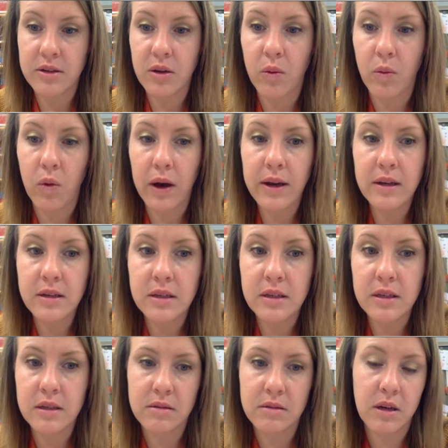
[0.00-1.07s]
So what
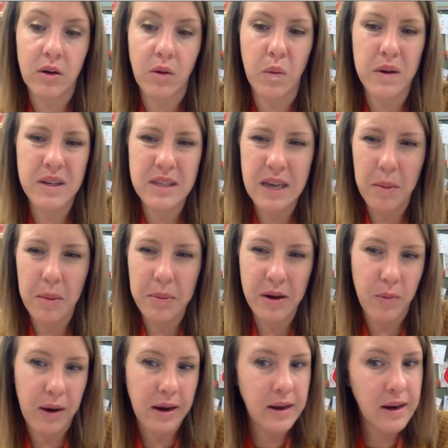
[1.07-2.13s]
is
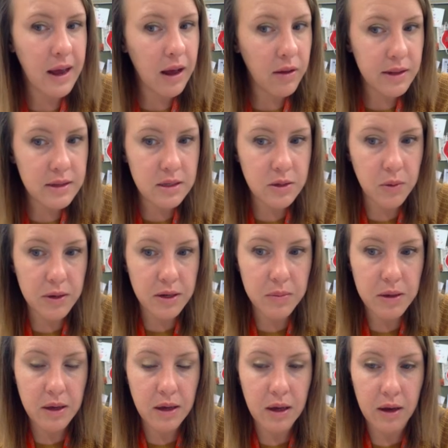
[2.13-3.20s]
happening right now that's going to
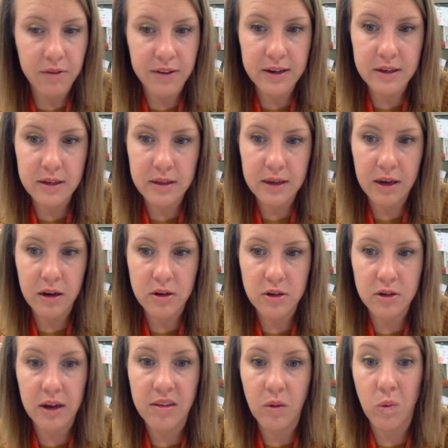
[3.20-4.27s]
be affecting the
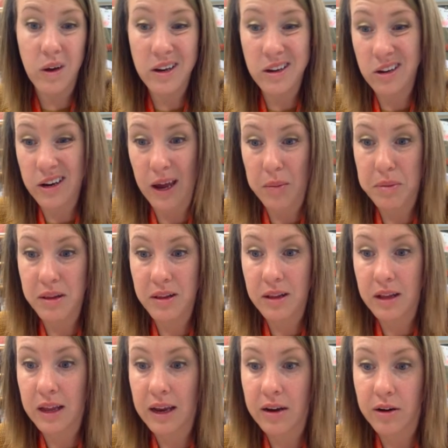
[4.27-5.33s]
character, and then what could happen
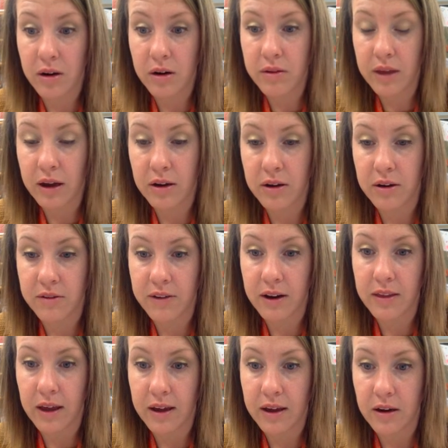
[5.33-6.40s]
later that could
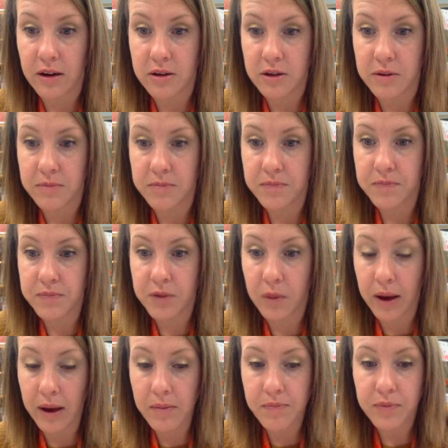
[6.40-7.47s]
affect that character?
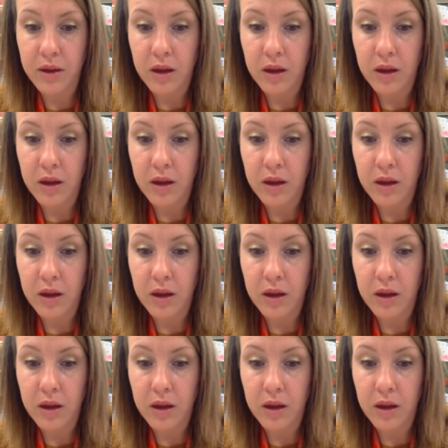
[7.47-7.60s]
Okay?